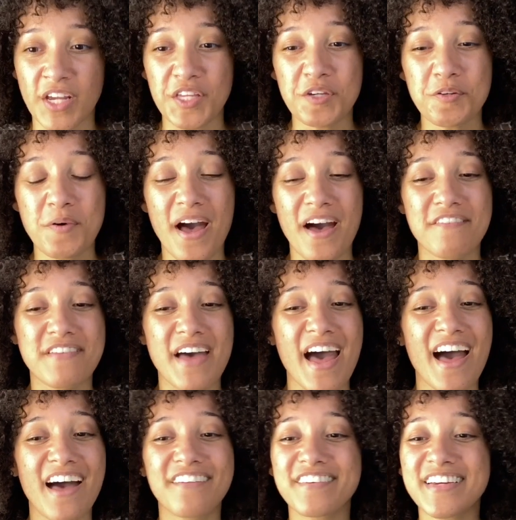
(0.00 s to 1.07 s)
You have
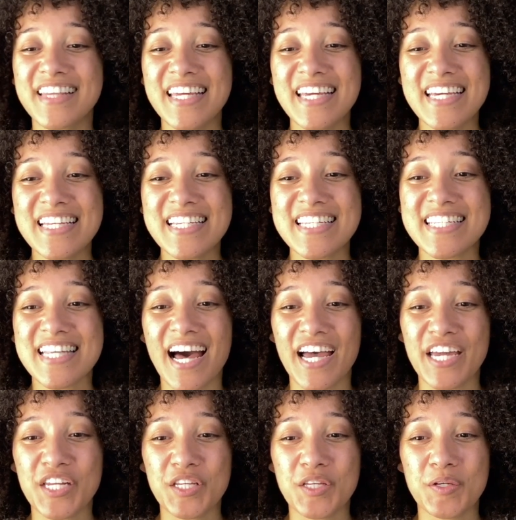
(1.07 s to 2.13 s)
everything
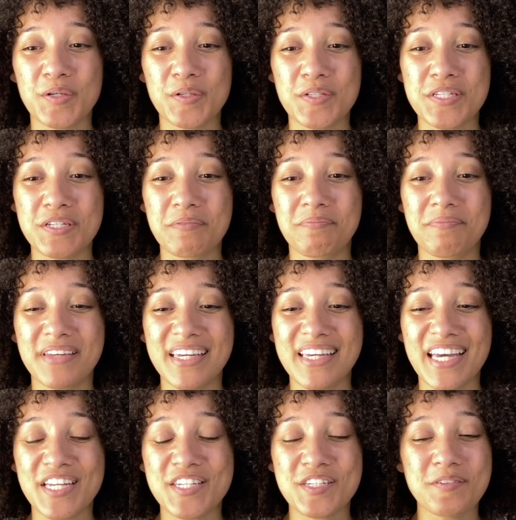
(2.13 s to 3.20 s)
inside you to be
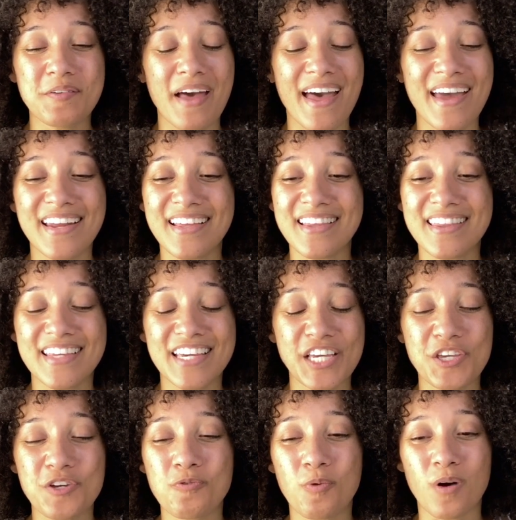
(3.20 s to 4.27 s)
and do anything
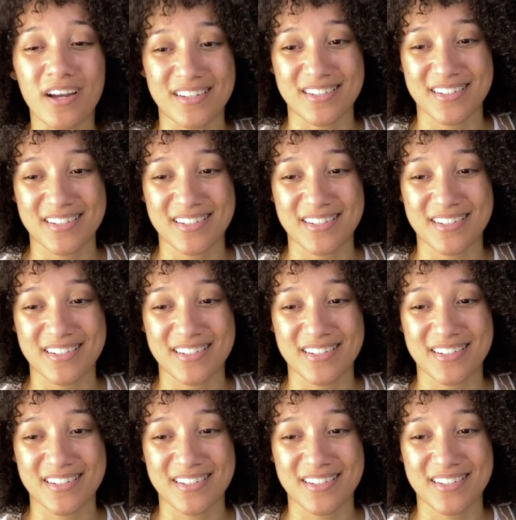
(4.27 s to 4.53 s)
you want.